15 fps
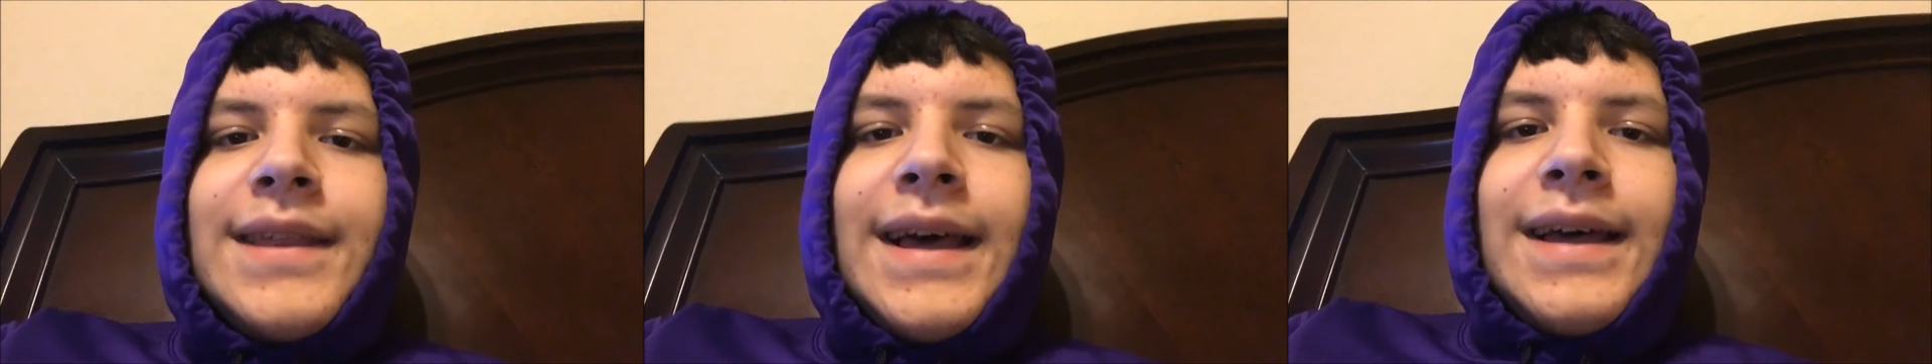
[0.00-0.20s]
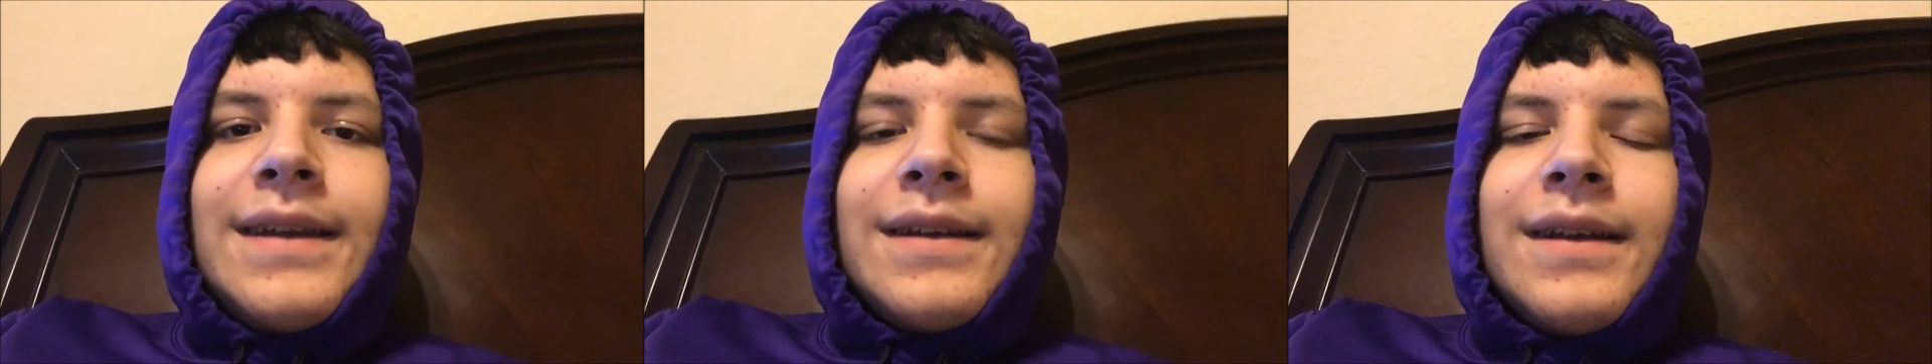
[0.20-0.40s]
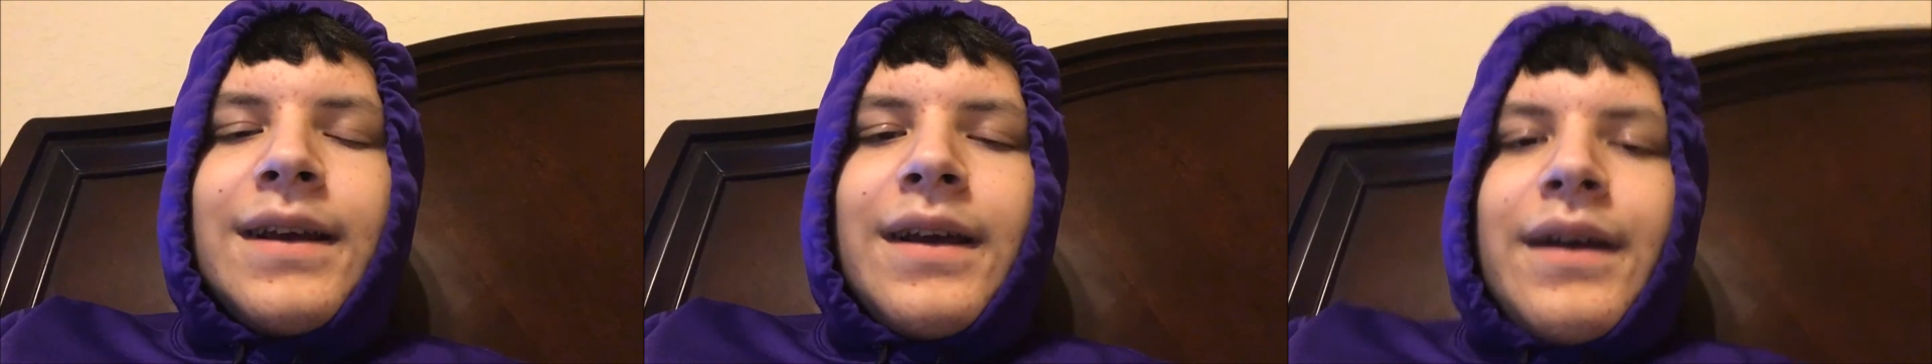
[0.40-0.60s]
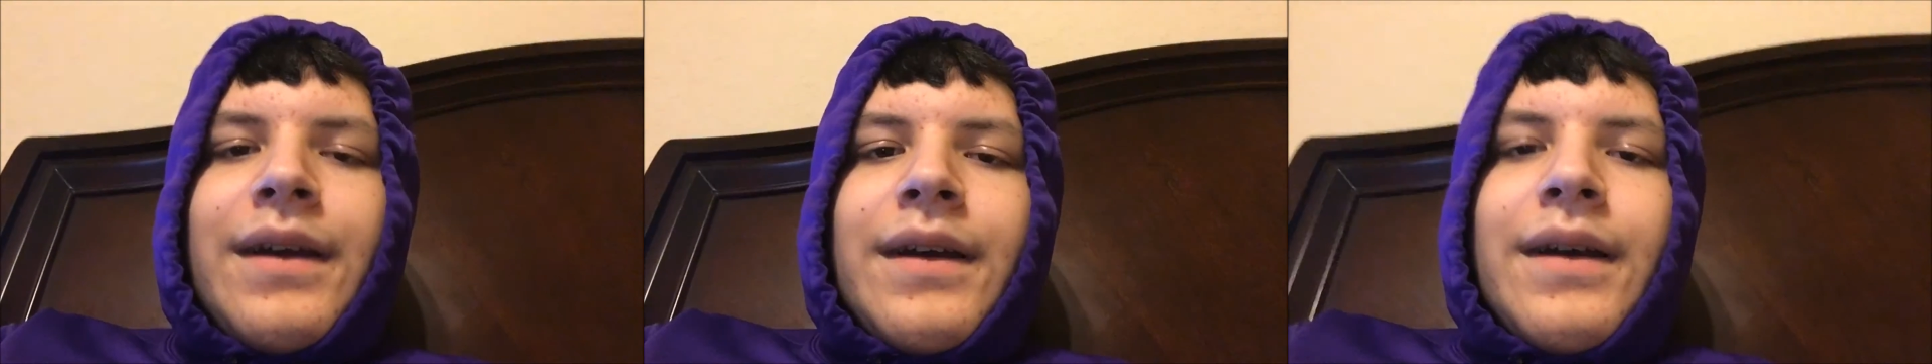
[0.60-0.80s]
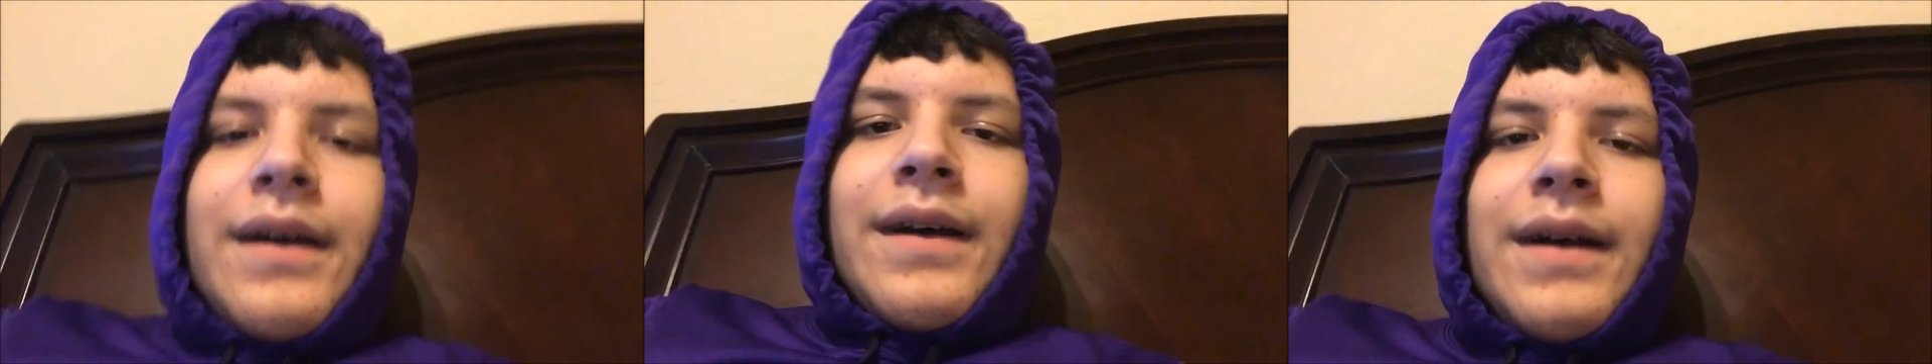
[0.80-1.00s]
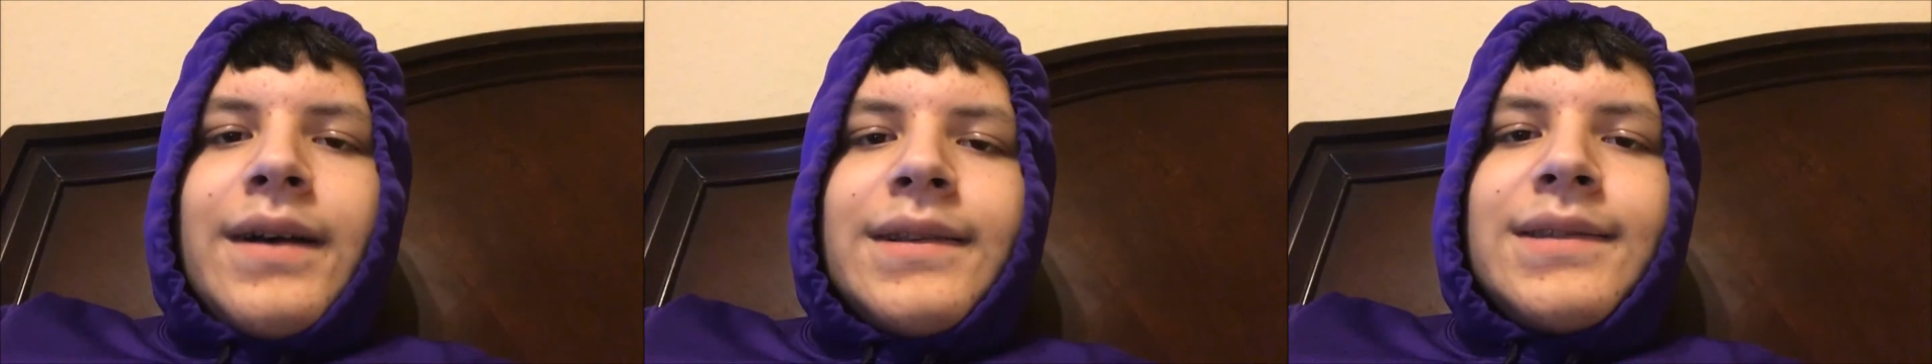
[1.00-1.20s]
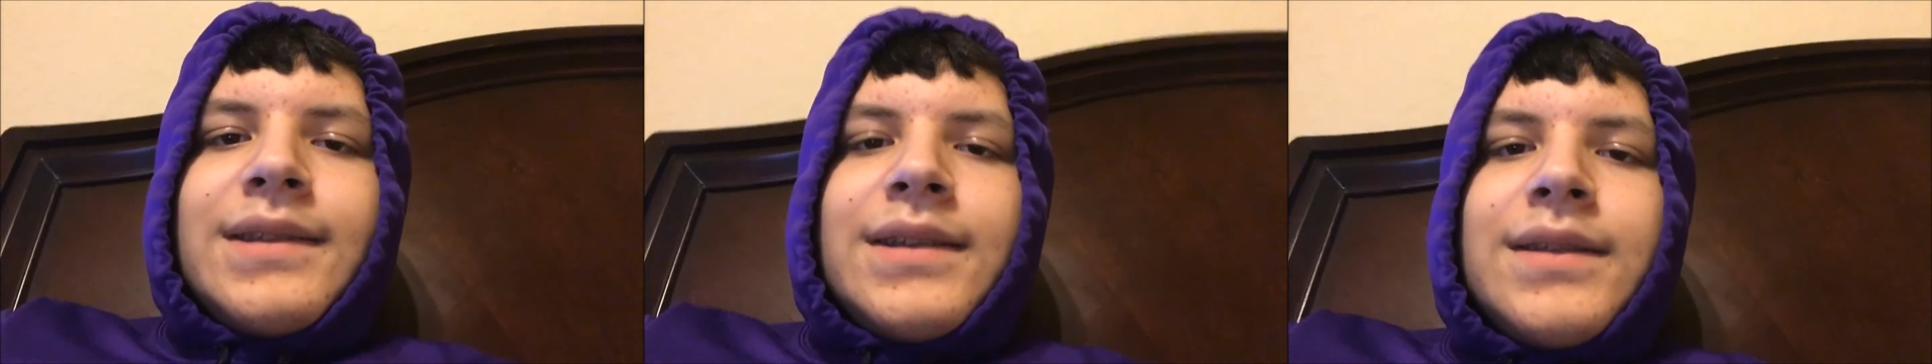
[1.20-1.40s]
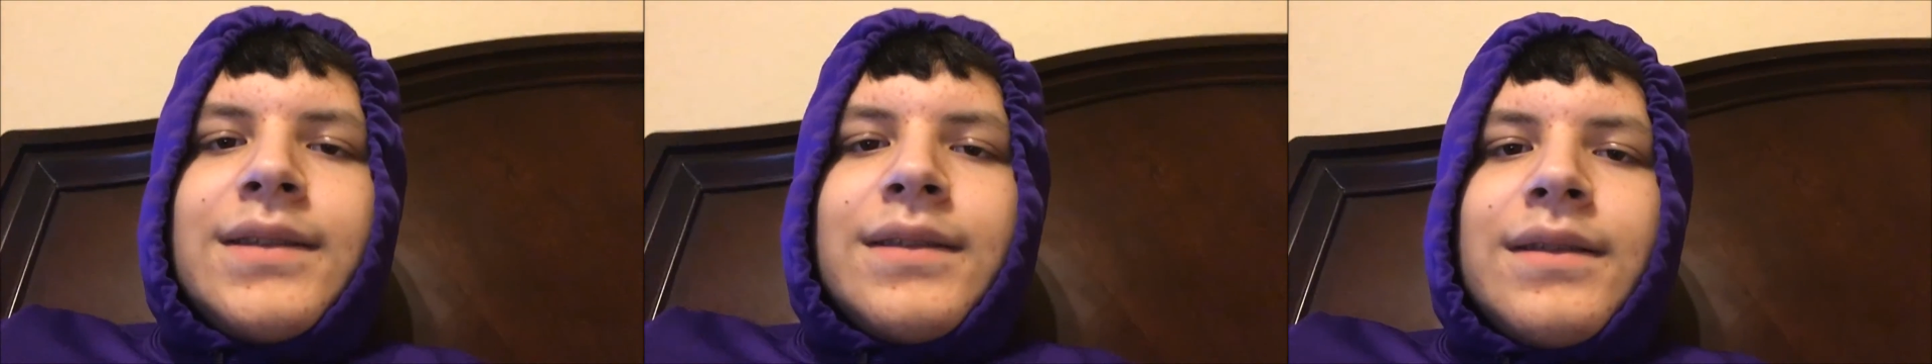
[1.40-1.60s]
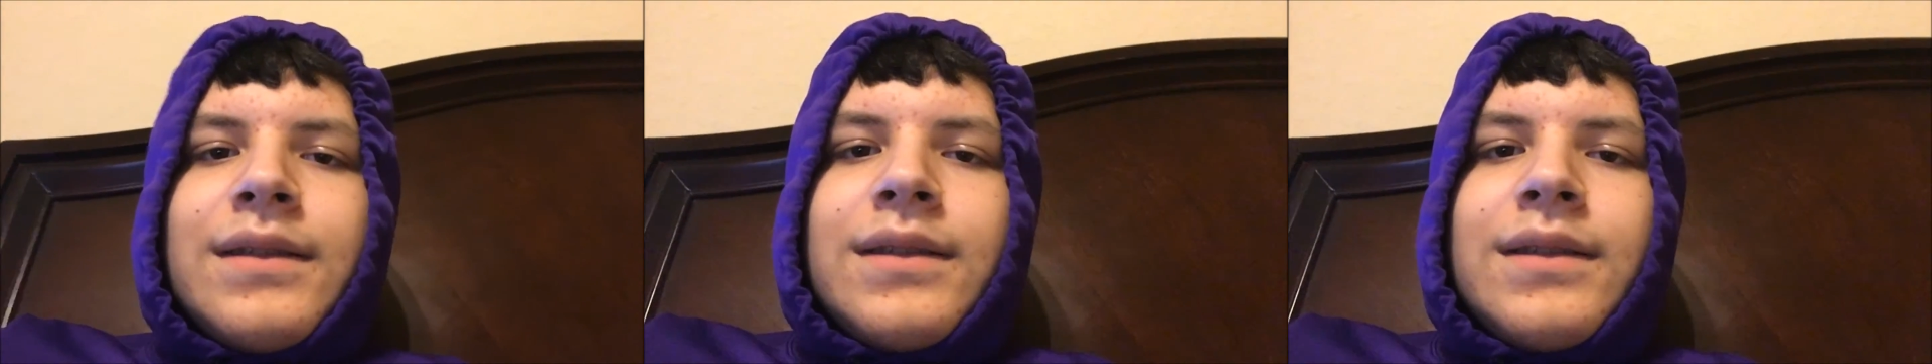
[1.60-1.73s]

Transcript: that uh, since,